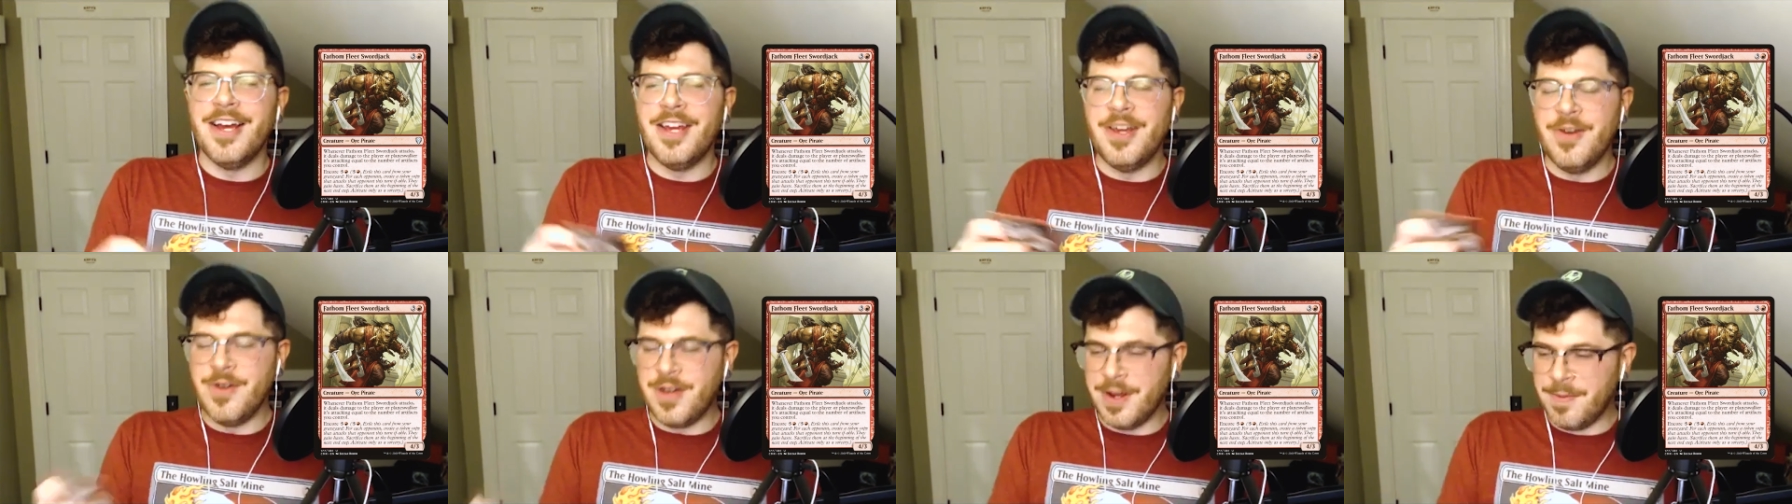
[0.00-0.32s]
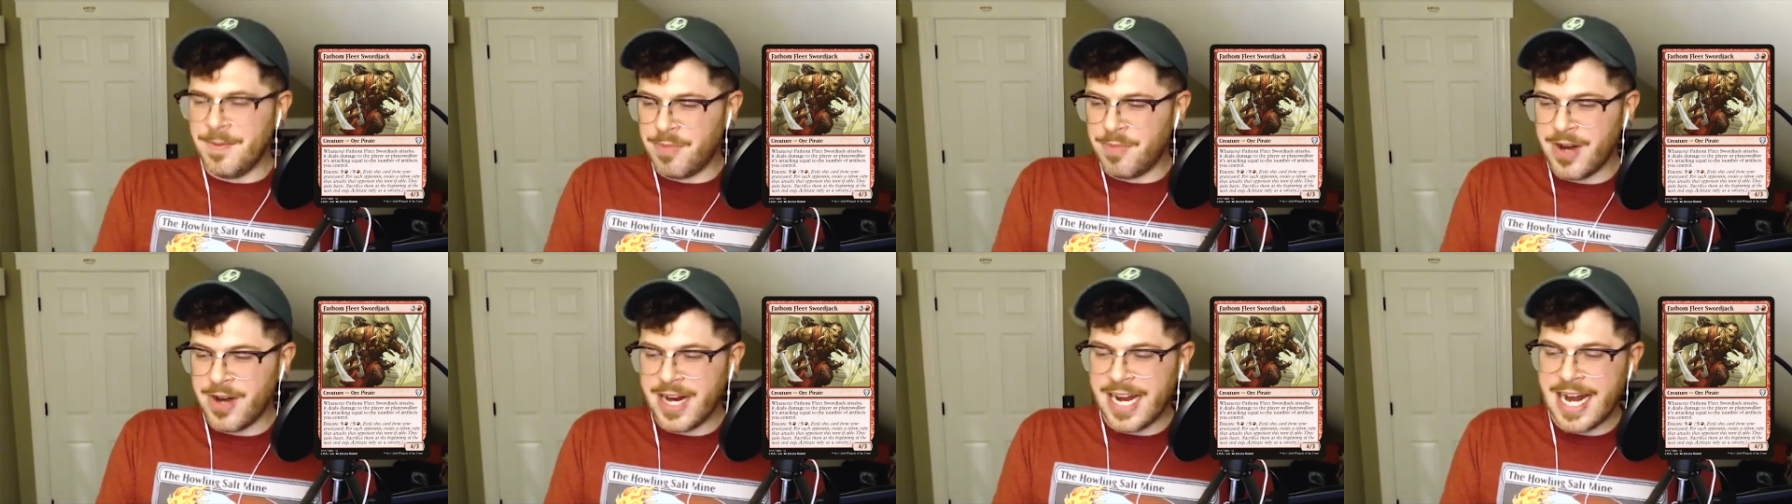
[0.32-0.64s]
you can
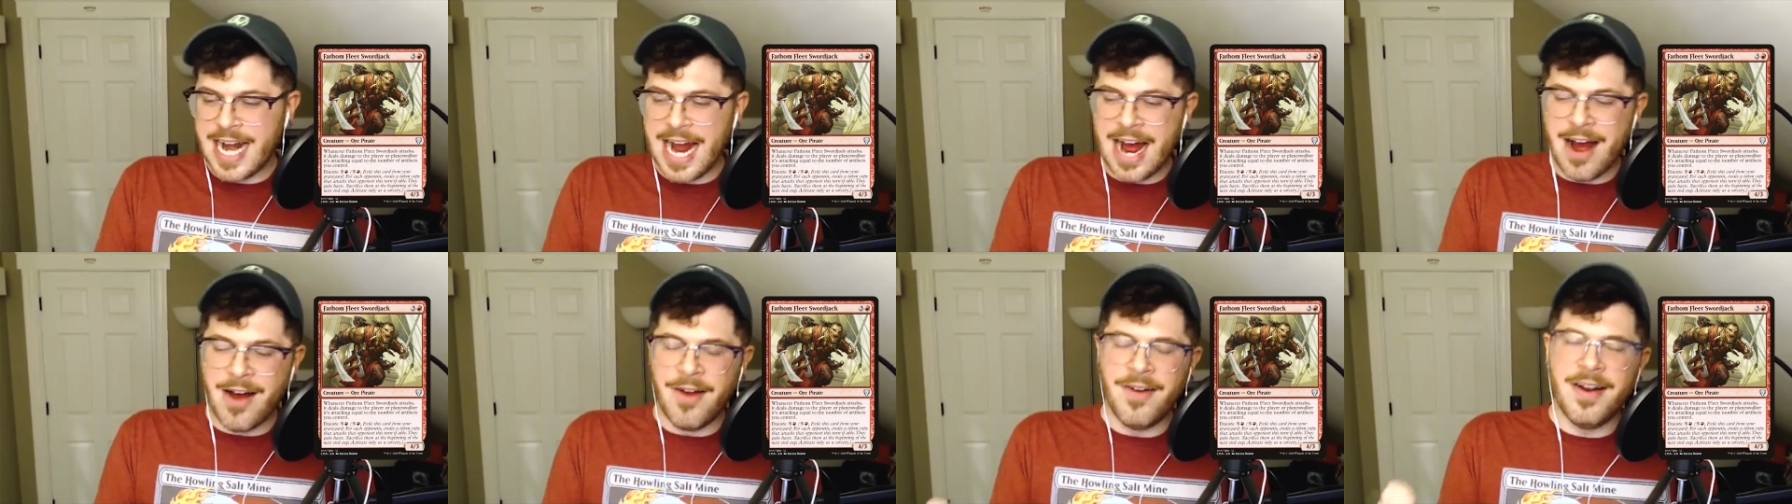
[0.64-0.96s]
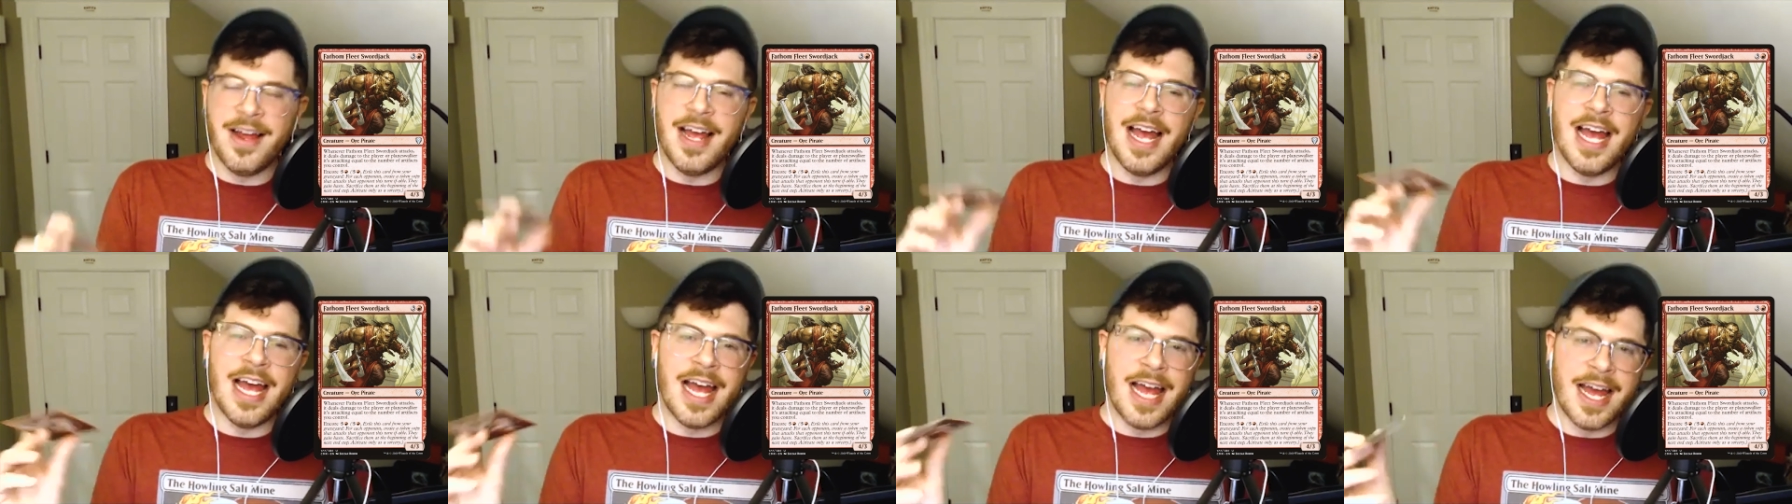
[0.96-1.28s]
bring it out,
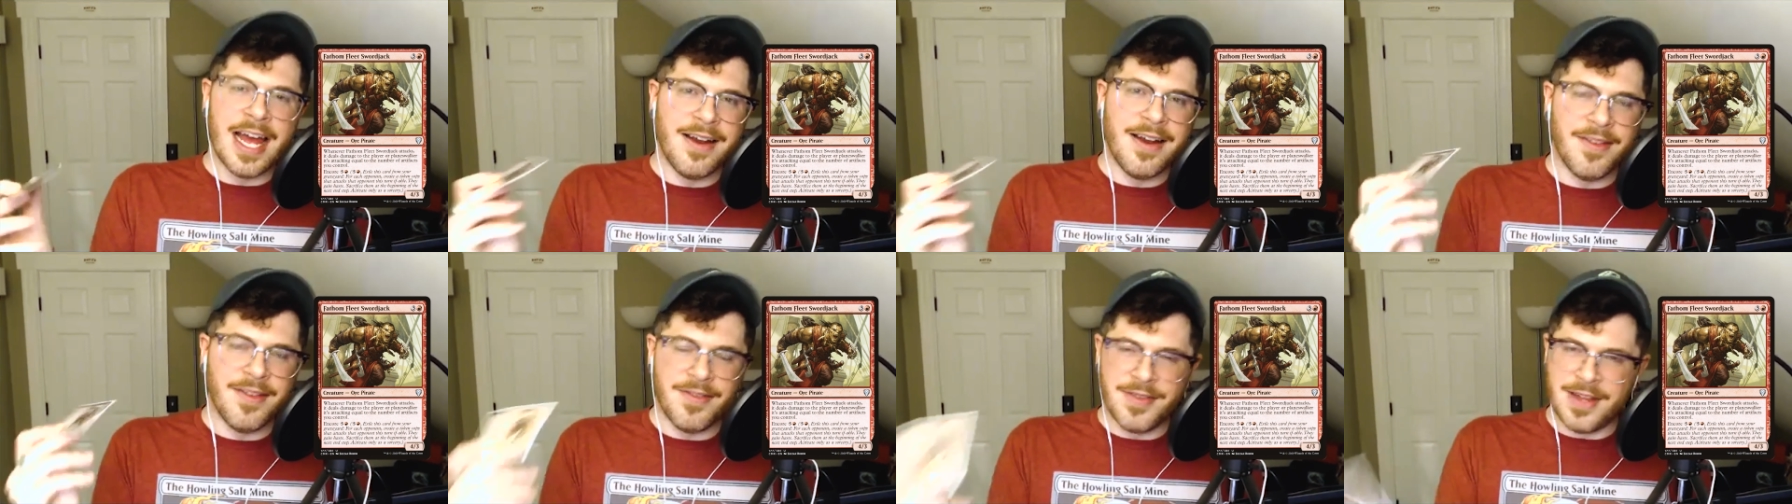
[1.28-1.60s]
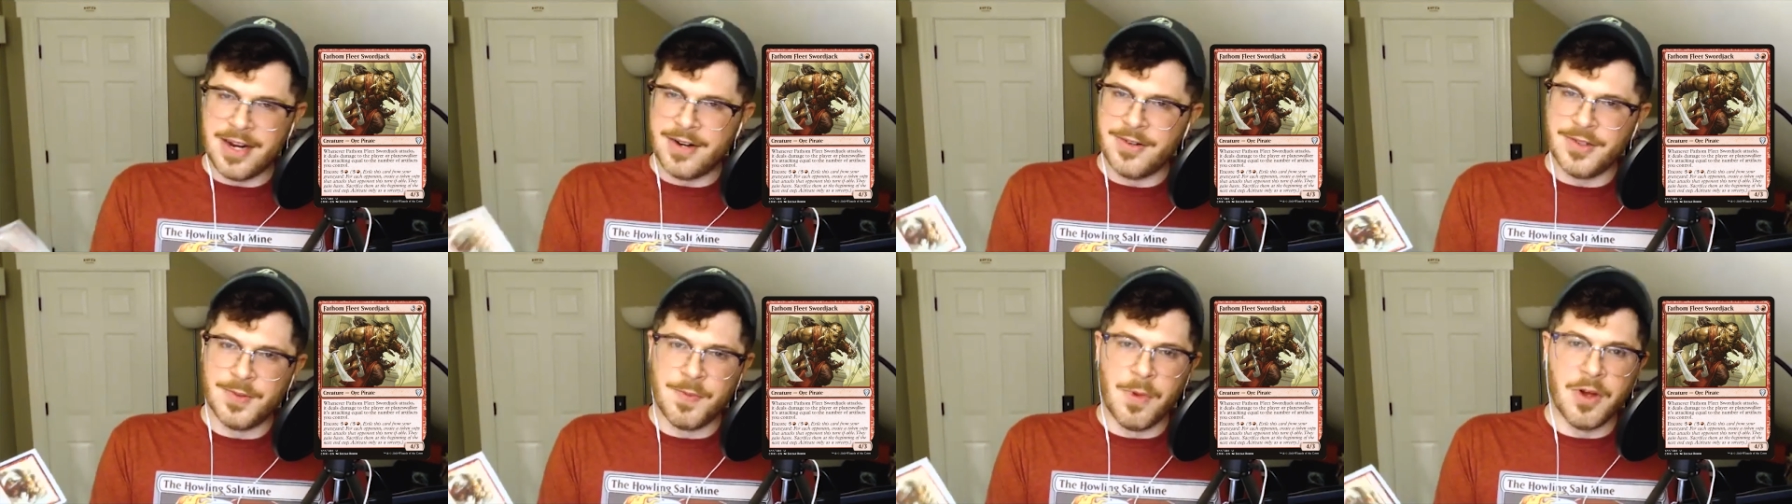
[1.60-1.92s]
and
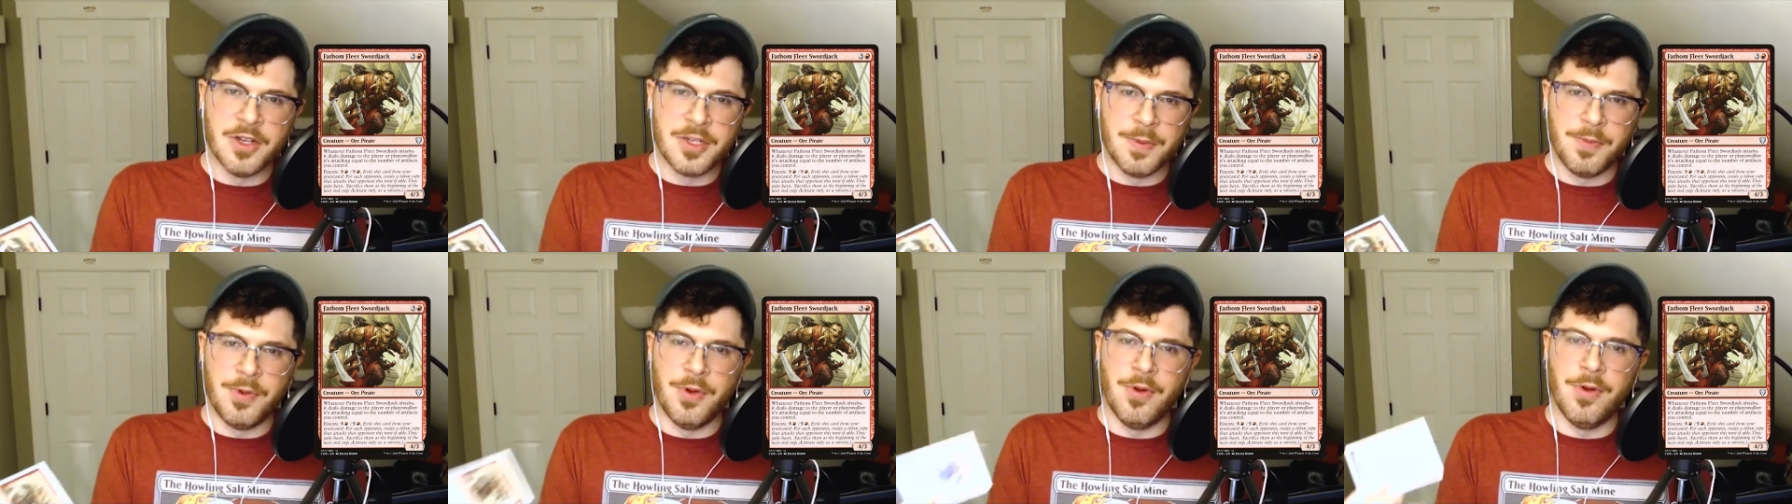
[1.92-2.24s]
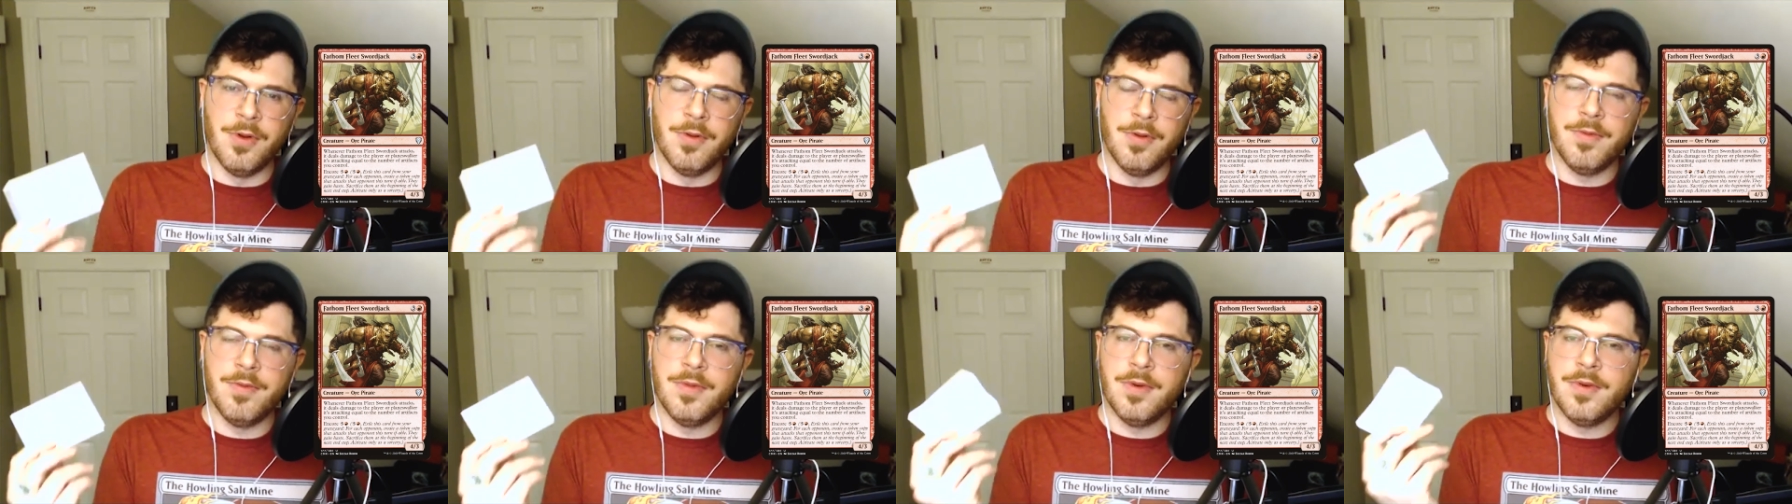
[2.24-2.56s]
there's multiple